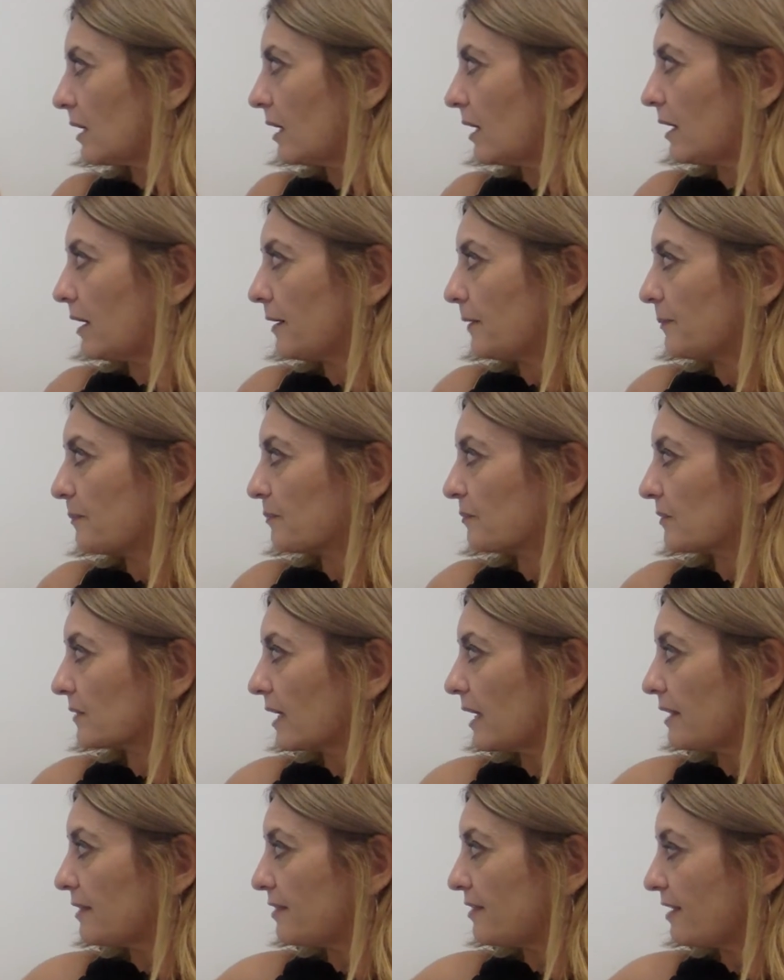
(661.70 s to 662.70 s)

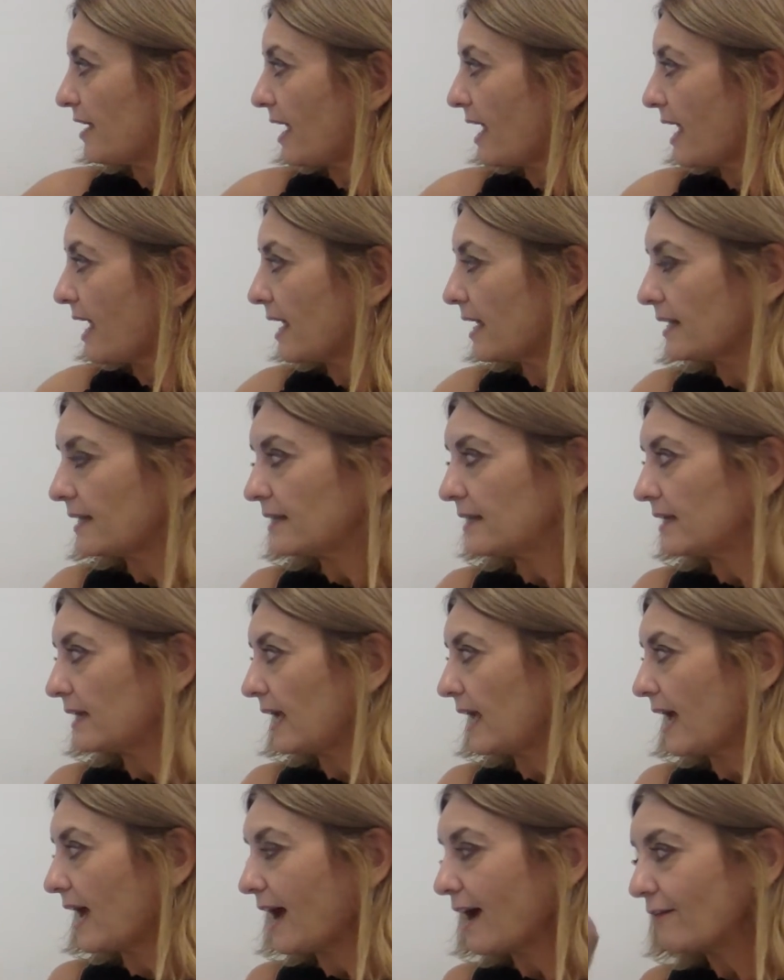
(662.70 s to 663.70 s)
And then
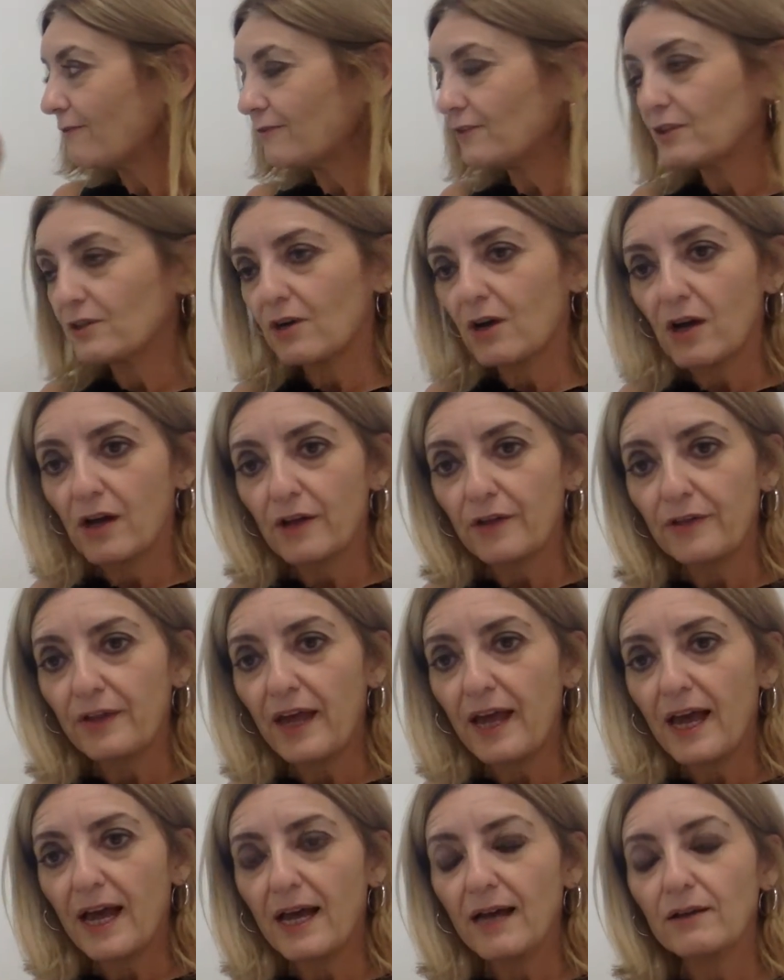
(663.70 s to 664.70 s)
after all
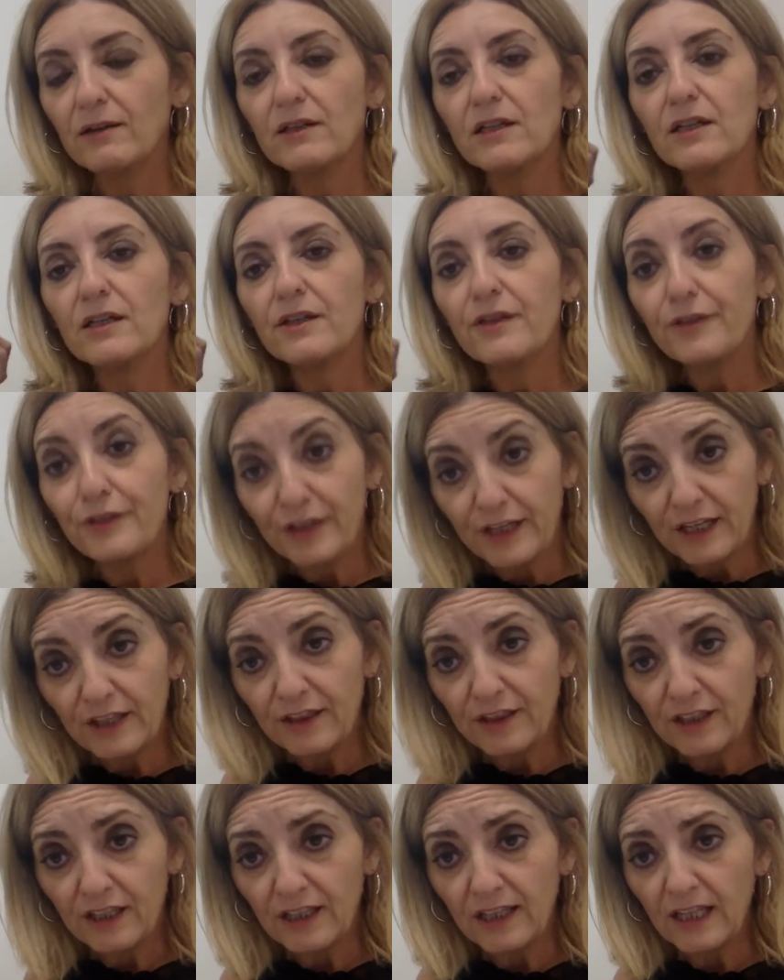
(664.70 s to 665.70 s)
that, thick
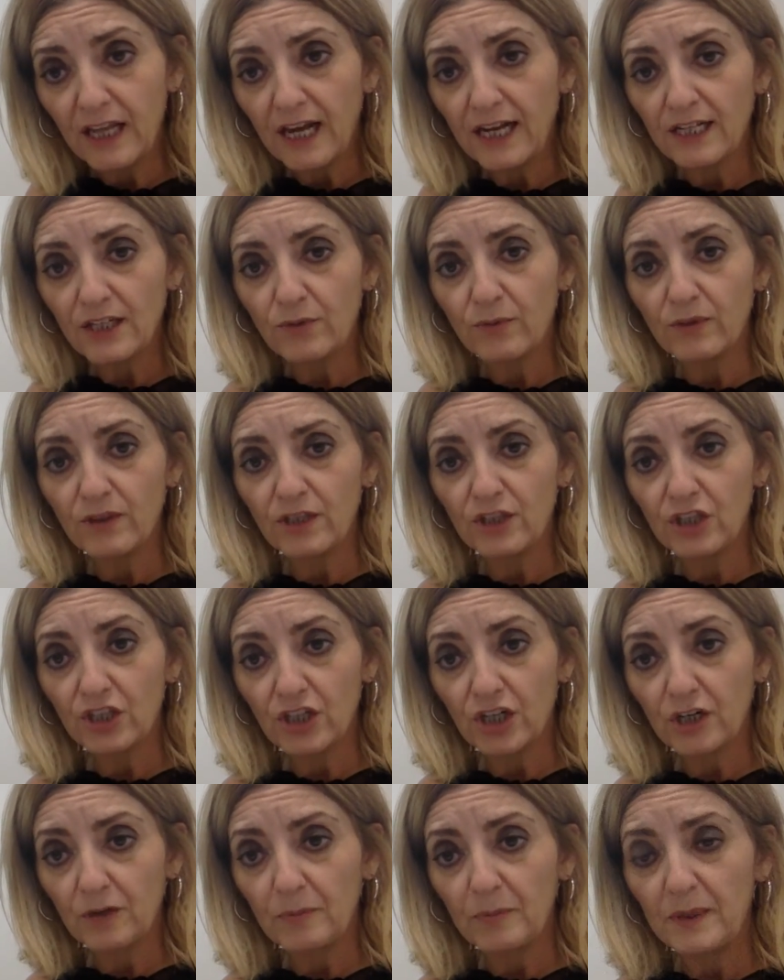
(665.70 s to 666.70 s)
and thin lines with the
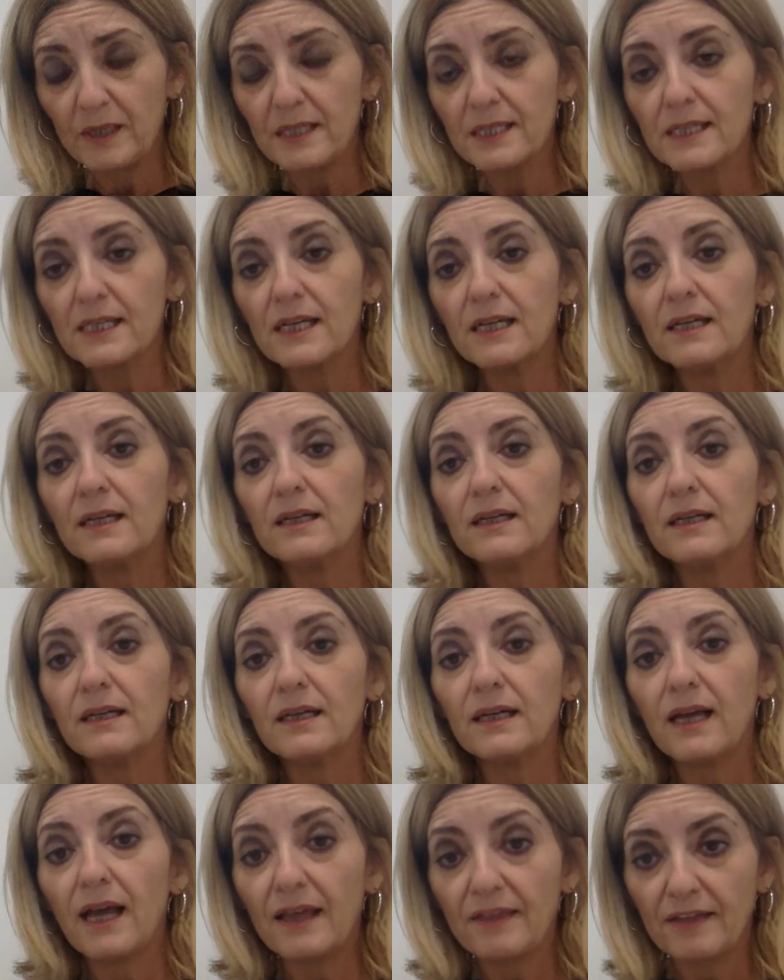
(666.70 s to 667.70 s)
Sharpies,
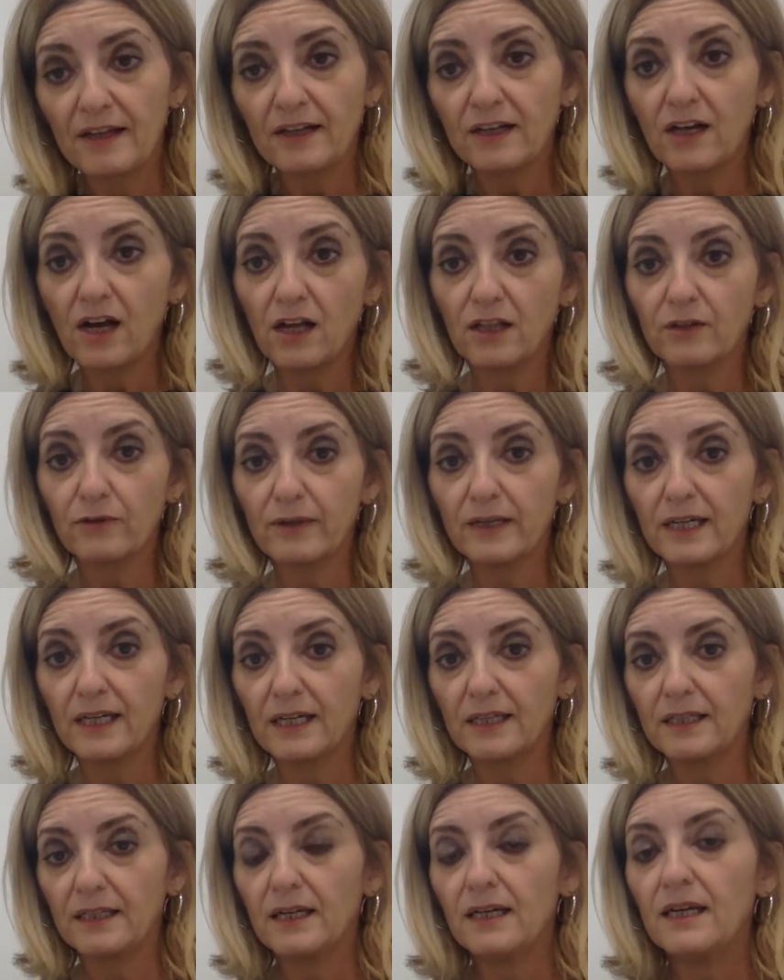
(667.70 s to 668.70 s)
and then coloring
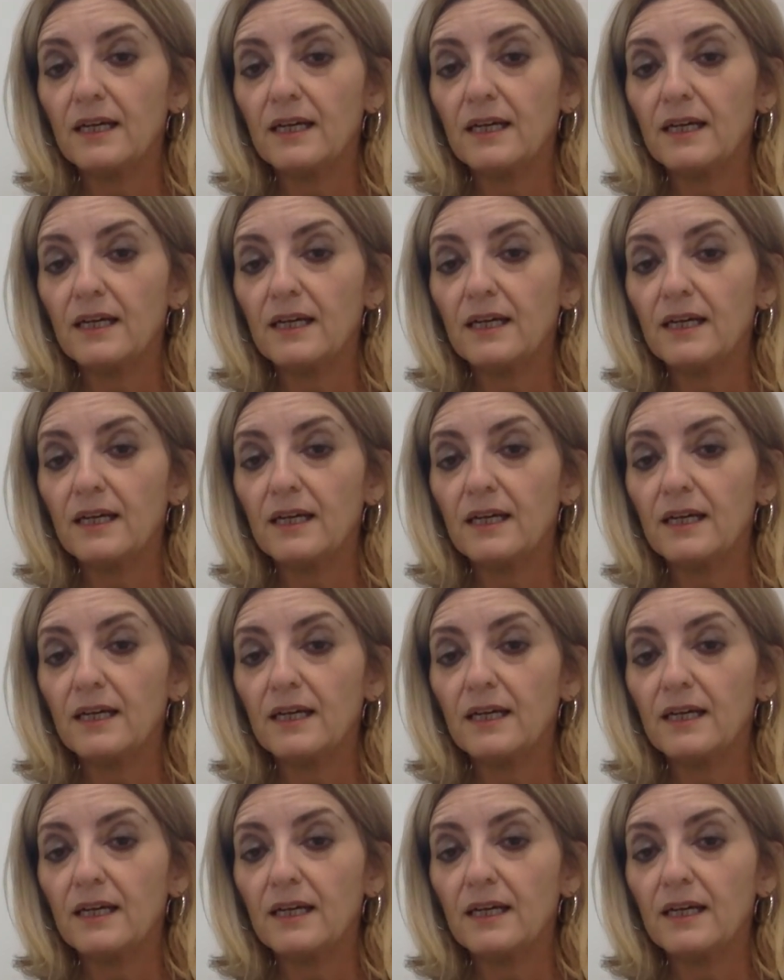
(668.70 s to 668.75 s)
in.